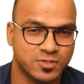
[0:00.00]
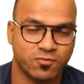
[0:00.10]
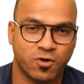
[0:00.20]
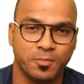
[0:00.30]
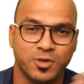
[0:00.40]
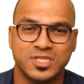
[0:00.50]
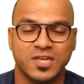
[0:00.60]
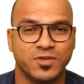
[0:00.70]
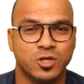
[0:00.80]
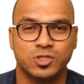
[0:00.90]
So for
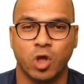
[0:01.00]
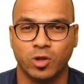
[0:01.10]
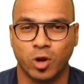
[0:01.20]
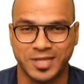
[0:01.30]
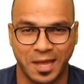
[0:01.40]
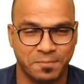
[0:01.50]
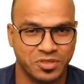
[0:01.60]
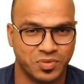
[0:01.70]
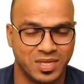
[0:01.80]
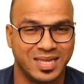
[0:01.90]
music, we use
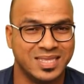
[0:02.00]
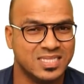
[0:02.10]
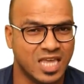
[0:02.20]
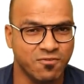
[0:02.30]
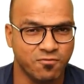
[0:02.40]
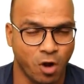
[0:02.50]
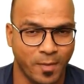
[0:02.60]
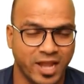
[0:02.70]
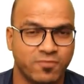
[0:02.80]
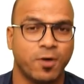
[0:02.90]
.mp3. In the same
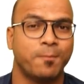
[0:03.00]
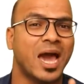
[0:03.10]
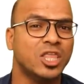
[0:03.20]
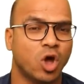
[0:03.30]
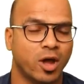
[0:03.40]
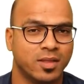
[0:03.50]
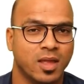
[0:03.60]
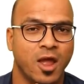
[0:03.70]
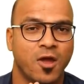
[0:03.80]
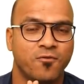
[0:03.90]
format, for Python,
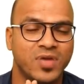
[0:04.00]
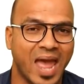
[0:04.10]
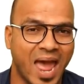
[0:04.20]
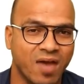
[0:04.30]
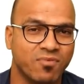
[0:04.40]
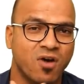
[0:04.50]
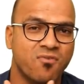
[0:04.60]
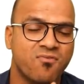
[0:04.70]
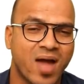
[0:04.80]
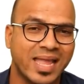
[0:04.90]
we have a
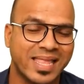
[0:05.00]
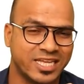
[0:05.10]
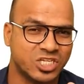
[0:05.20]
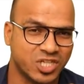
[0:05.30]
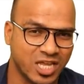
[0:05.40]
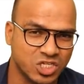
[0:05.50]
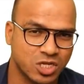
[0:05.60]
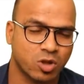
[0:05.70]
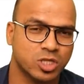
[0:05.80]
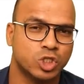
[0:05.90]
file
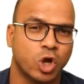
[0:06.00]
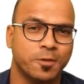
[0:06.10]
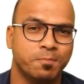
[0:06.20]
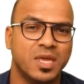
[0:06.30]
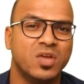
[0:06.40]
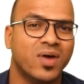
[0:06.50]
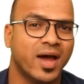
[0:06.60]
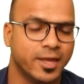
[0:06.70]
extension called as .py.